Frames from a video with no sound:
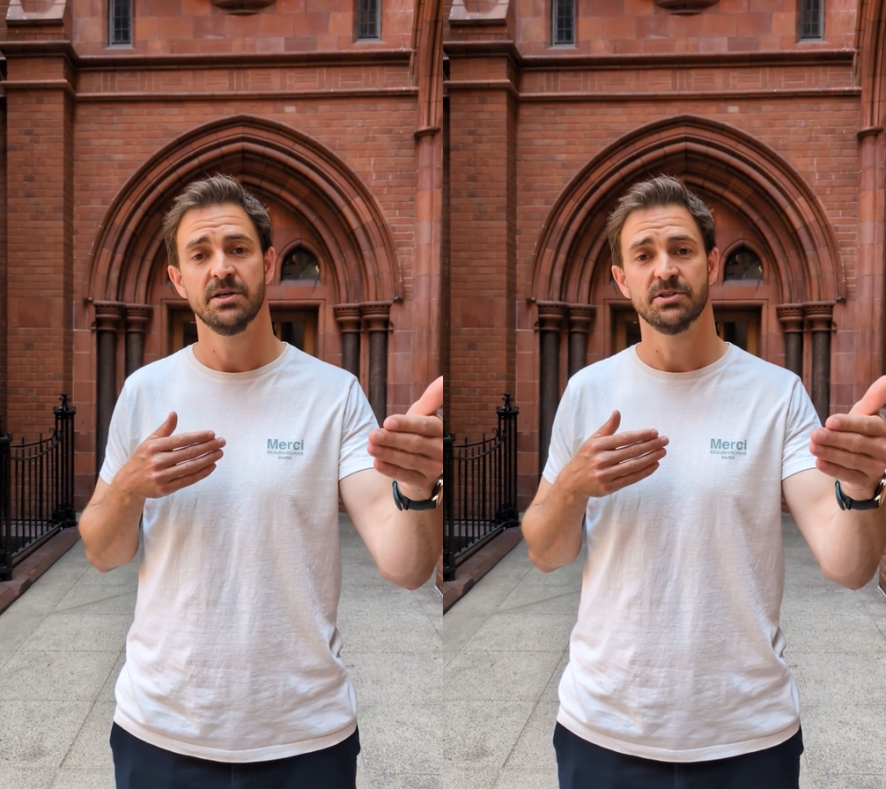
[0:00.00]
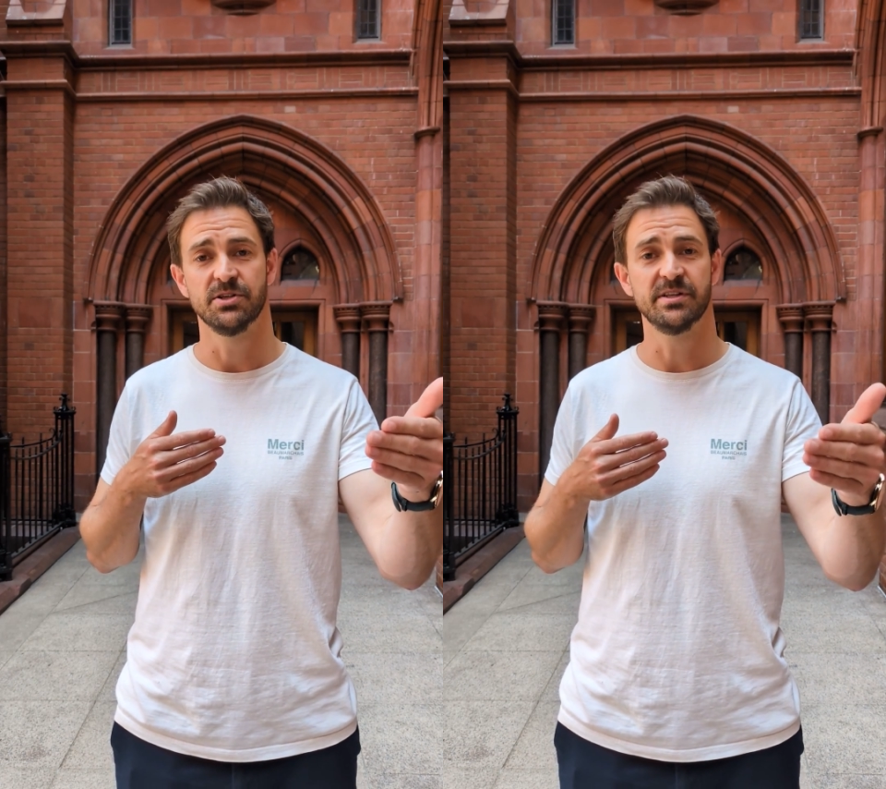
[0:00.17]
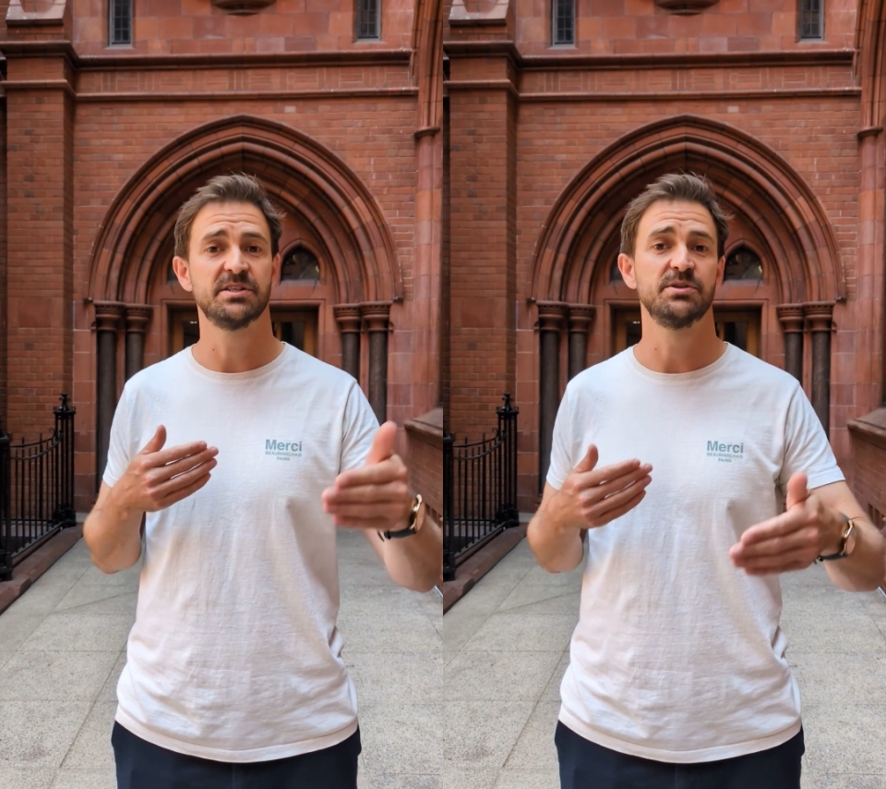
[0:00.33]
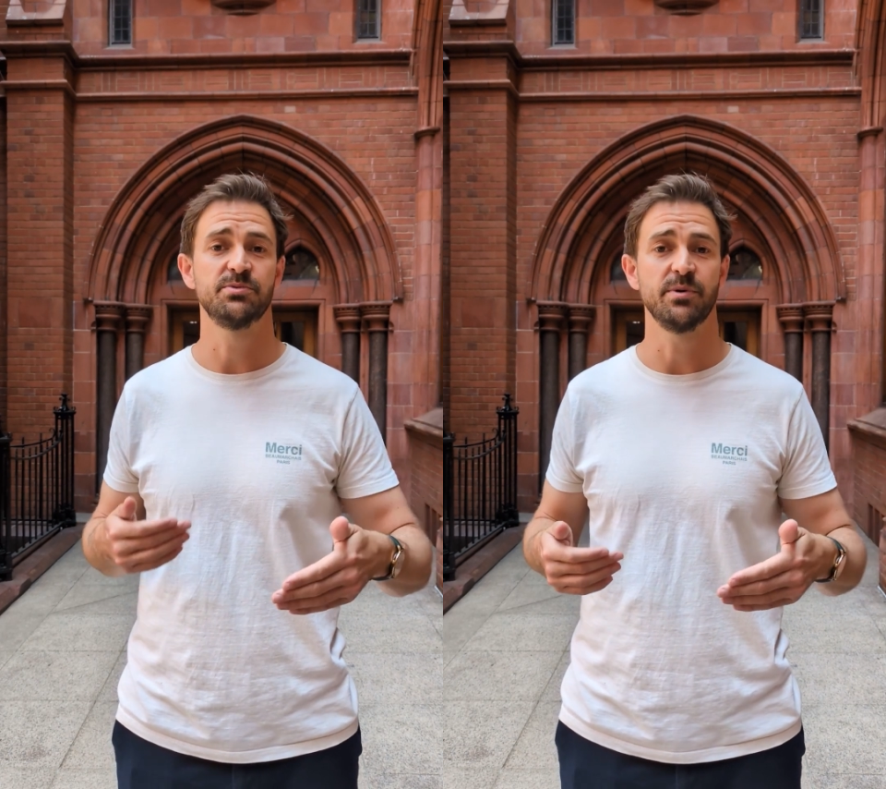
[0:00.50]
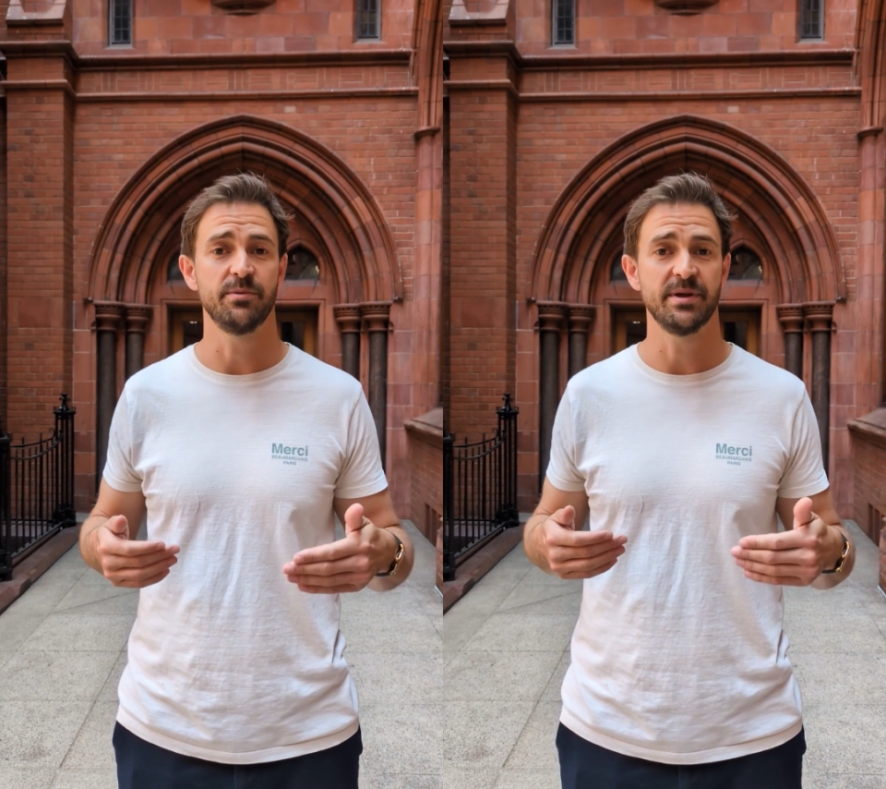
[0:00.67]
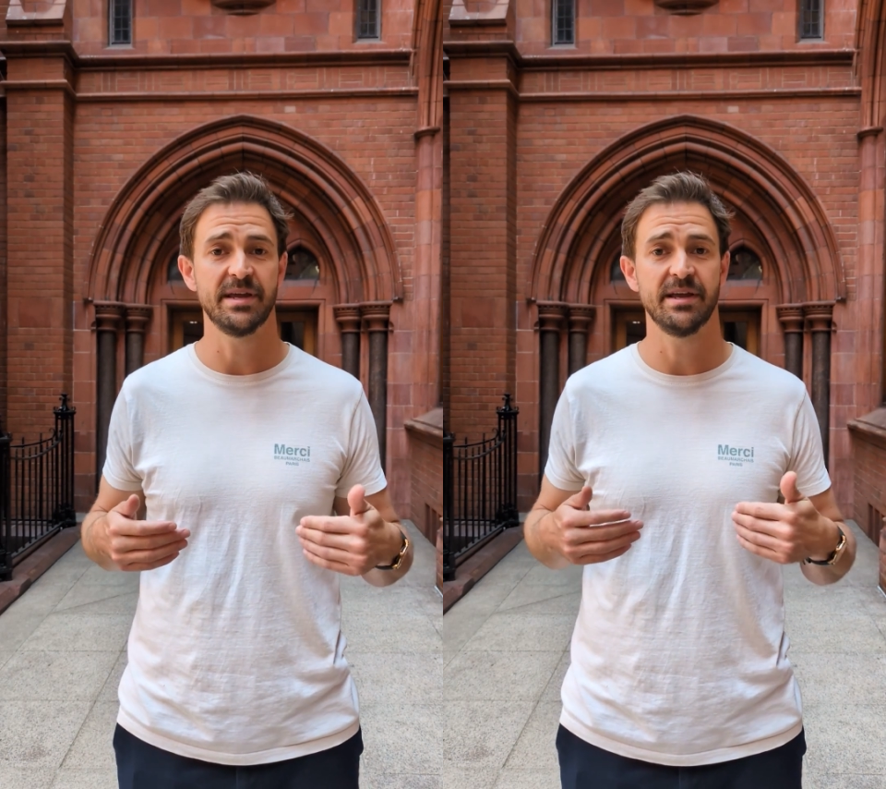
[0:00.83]
So this is
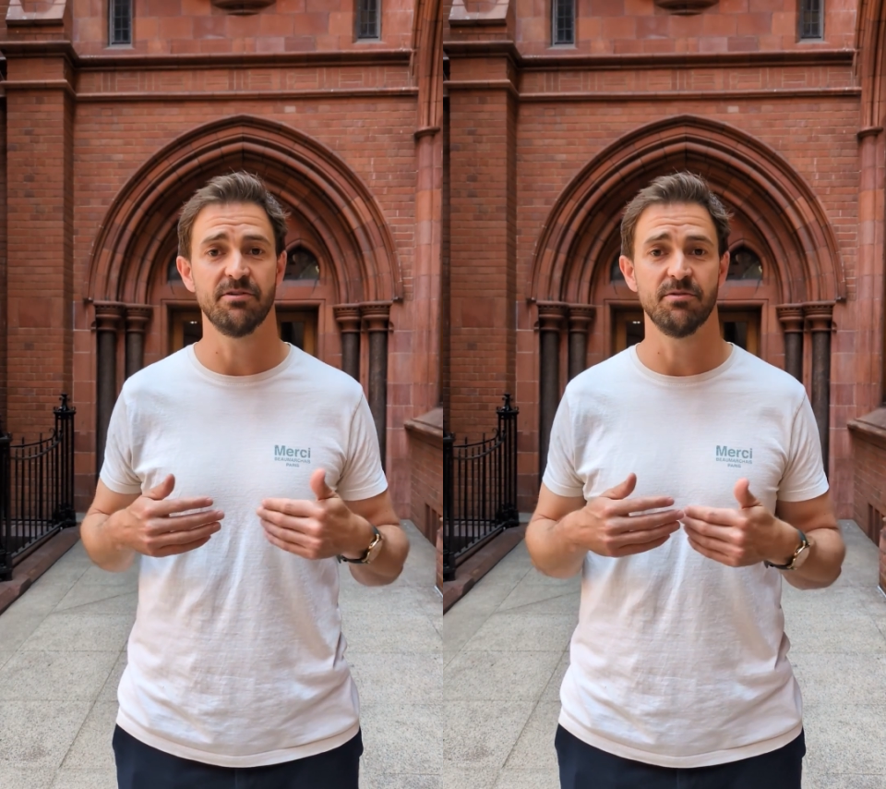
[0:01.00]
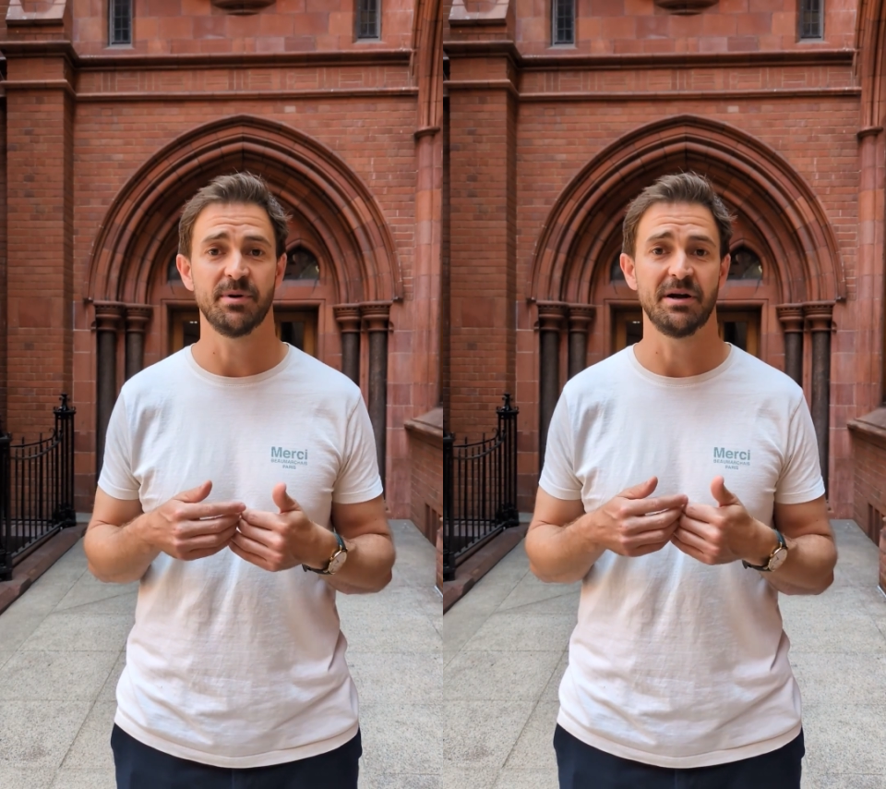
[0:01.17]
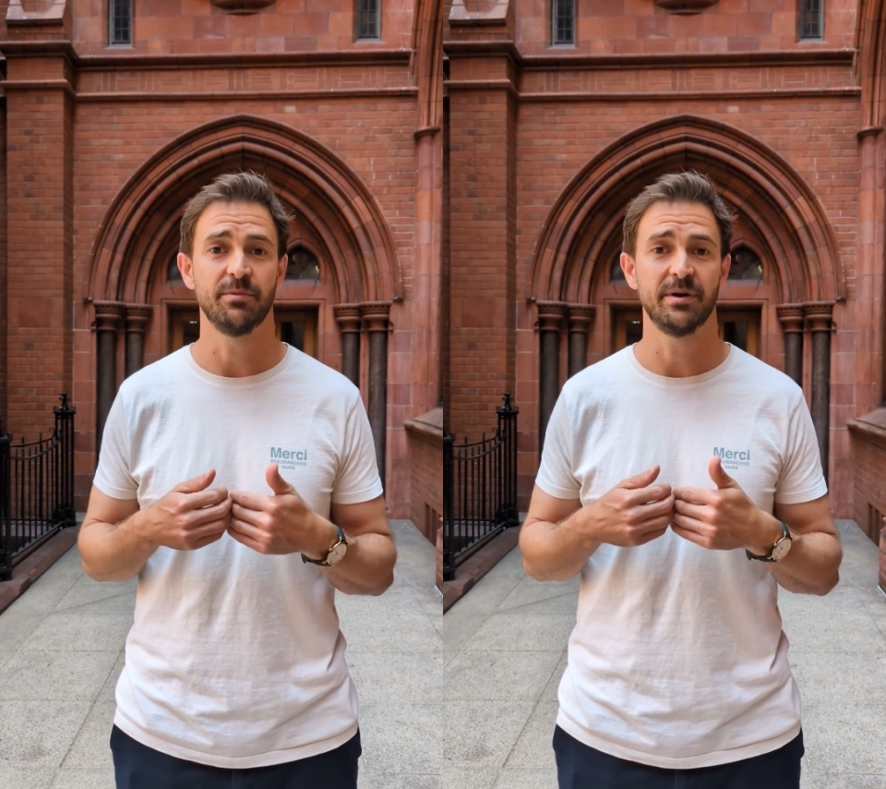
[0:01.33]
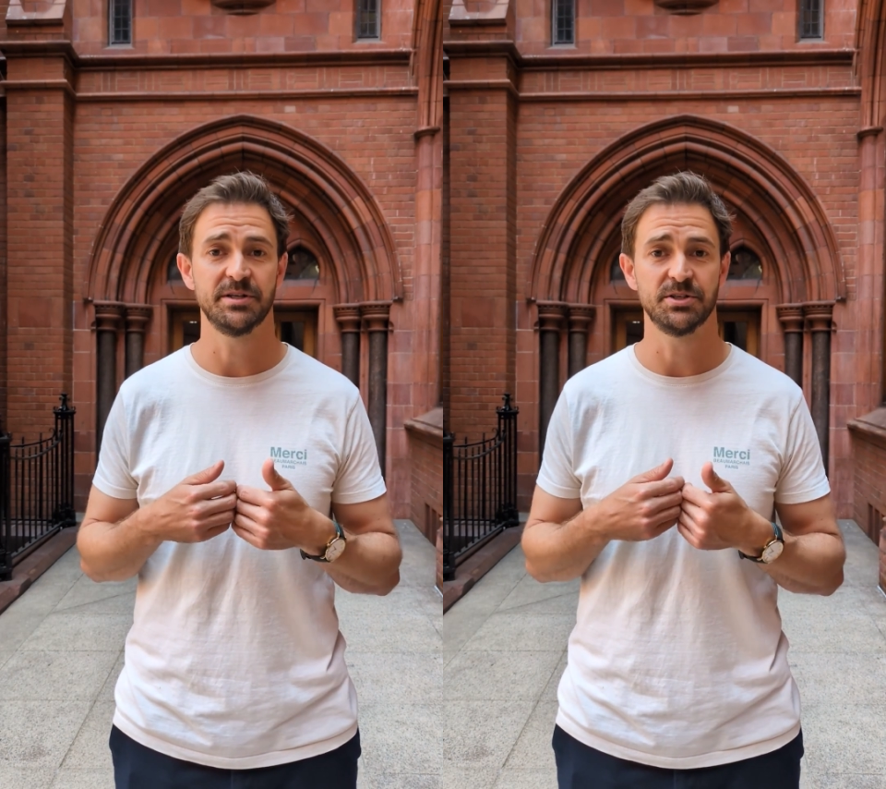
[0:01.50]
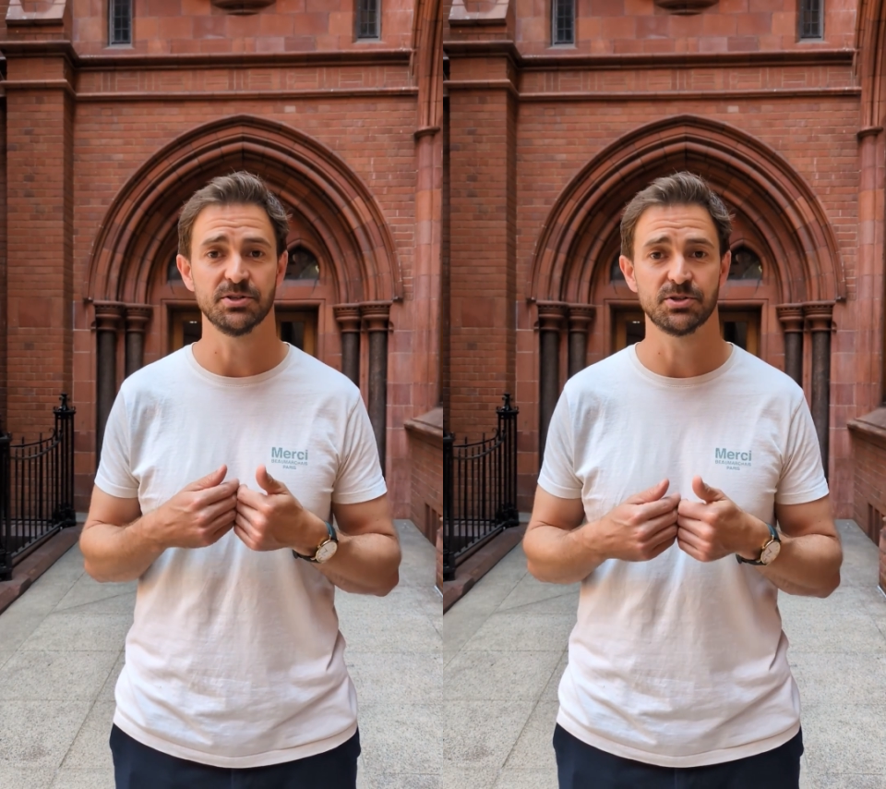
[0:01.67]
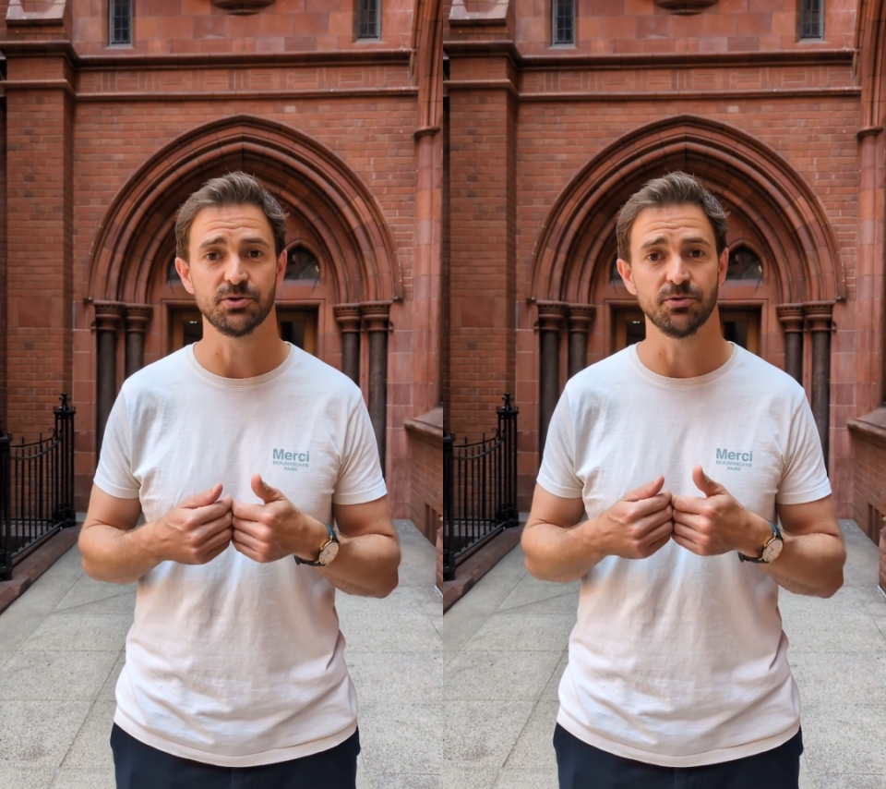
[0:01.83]
where we hear about
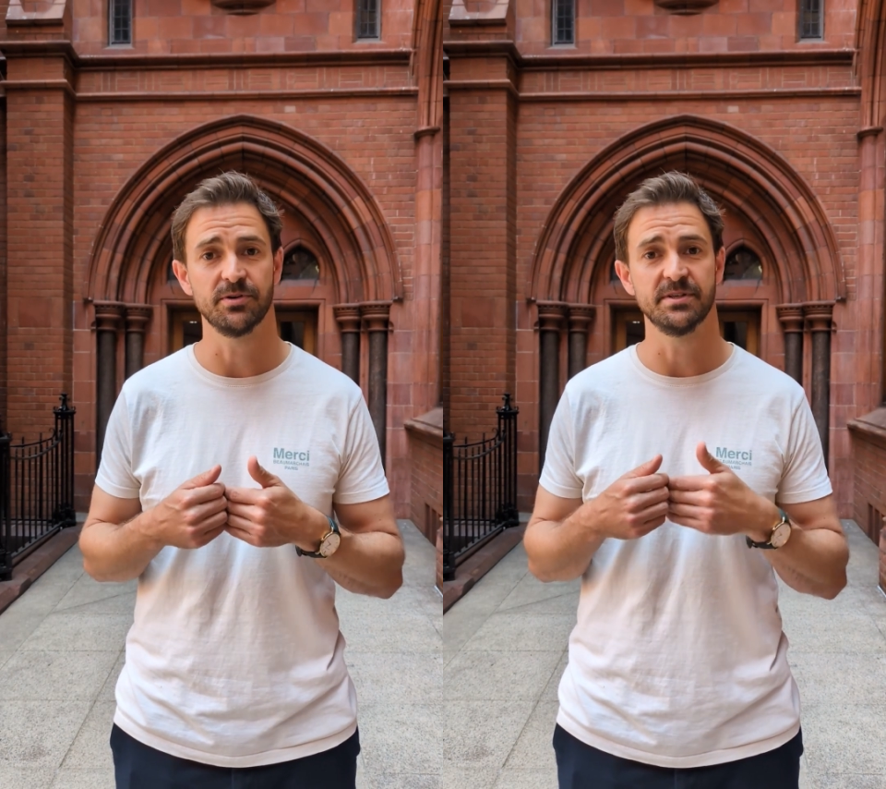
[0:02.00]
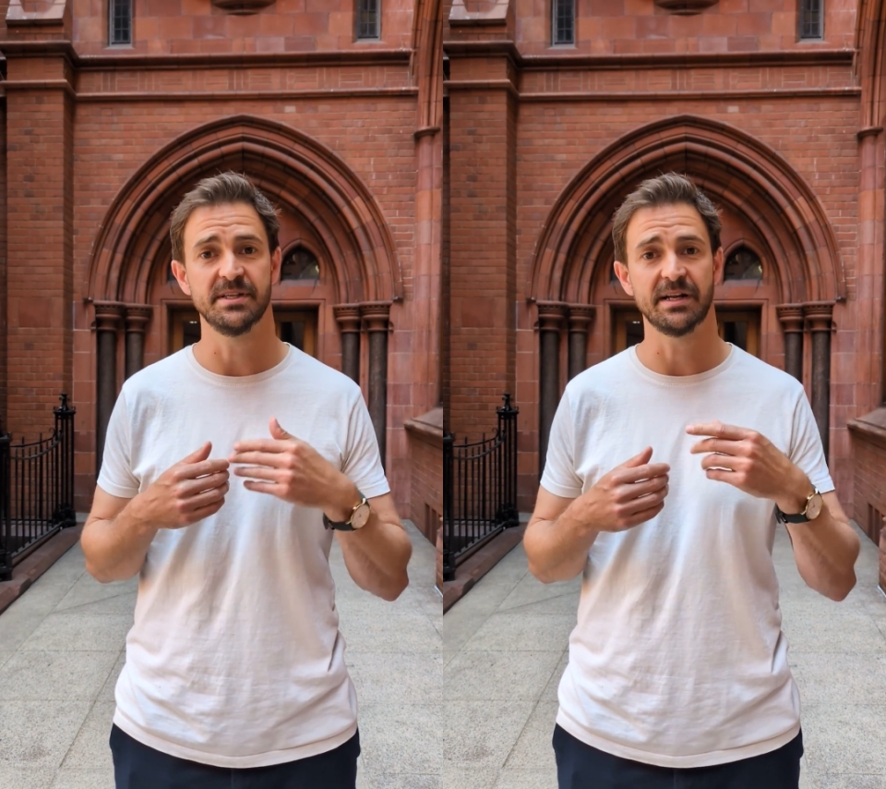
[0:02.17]
patient stories.